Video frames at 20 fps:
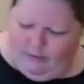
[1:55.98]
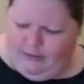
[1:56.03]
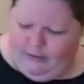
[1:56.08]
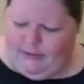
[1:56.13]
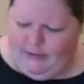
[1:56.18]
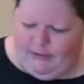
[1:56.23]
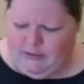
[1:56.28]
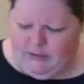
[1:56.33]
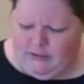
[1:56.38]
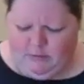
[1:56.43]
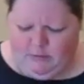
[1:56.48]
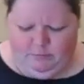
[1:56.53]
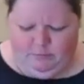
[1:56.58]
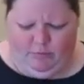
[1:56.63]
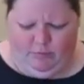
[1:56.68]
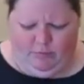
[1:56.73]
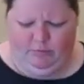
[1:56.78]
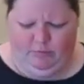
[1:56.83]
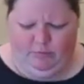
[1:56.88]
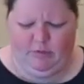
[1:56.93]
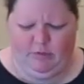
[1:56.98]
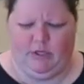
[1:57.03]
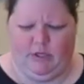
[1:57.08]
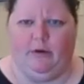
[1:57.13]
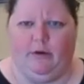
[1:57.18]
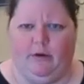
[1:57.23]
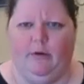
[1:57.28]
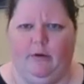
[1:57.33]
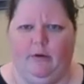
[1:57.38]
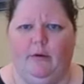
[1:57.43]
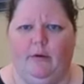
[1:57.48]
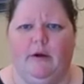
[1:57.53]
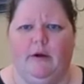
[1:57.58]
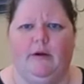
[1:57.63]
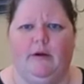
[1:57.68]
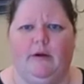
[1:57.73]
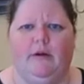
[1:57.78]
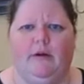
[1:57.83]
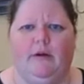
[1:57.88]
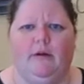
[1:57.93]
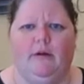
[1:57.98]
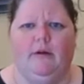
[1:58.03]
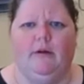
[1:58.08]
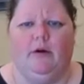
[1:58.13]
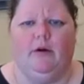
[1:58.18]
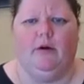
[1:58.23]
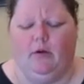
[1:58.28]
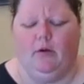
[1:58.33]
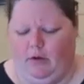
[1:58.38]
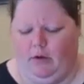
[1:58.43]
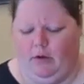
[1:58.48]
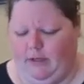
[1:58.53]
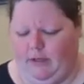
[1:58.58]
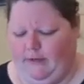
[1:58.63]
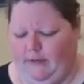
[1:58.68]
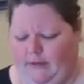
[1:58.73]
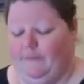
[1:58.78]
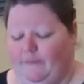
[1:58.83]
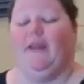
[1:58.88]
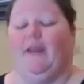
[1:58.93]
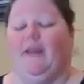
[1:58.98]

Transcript: where did that spoon go? Oh,